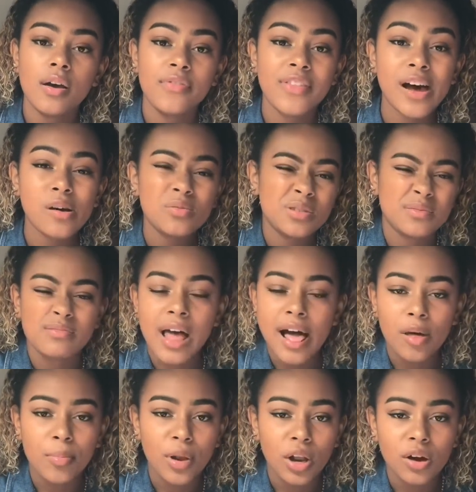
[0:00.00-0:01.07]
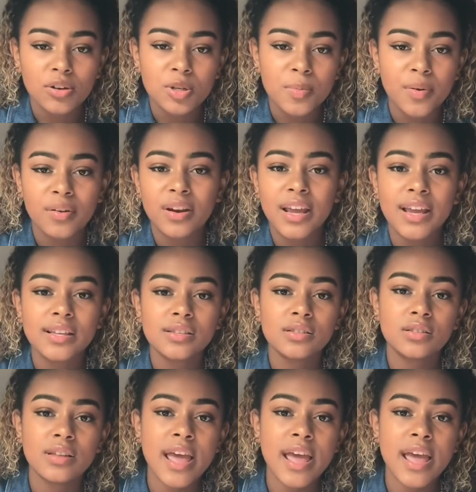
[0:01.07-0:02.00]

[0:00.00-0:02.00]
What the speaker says: That would help a lot, to be honest.